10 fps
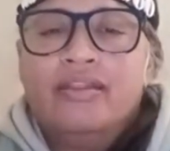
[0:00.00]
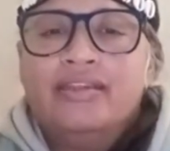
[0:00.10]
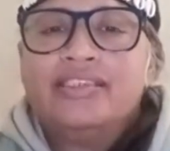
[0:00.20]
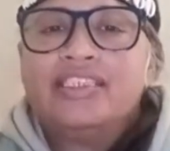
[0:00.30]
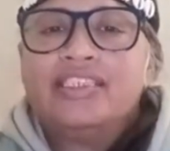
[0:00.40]

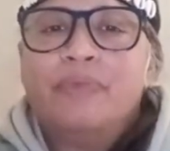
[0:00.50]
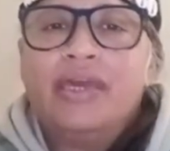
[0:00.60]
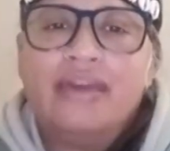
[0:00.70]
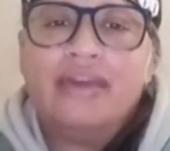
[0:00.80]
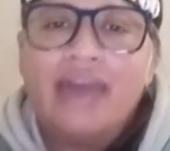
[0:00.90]
the
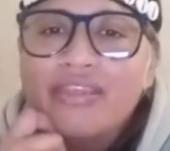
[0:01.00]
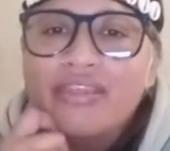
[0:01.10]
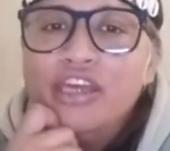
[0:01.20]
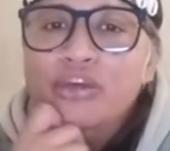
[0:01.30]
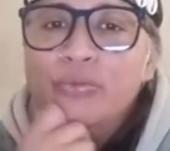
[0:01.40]
despair, and
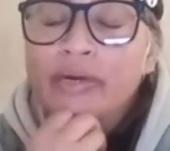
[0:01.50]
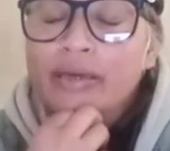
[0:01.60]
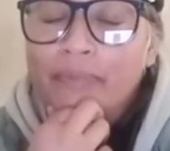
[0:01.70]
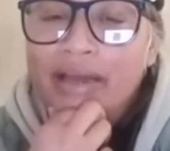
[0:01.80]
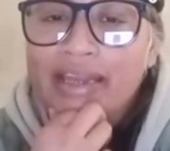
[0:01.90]
the
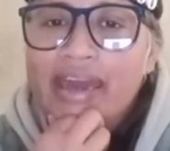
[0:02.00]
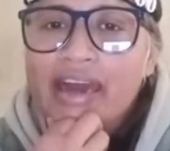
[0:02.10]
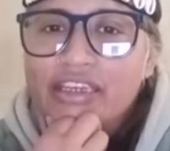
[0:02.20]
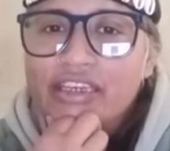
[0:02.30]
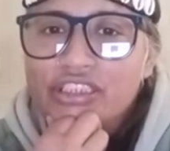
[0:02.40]

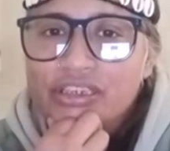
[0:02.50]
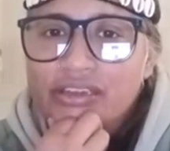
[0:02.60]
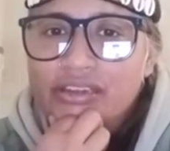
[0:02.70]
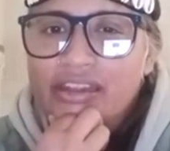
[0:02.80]
humiliation